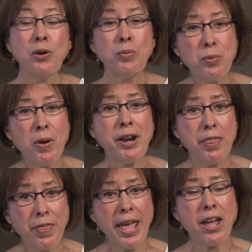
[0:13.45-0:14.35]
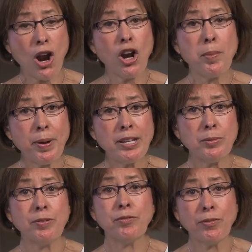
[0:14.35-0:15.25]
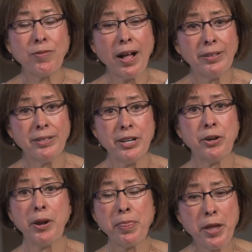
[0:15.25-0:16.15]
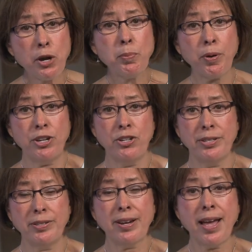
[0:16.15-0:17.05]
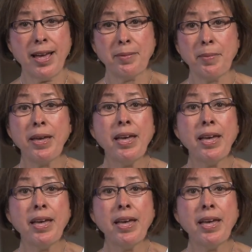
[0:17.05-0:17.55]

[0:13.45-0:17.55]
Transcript: We want to thank our ombudsman for volunteering their precious time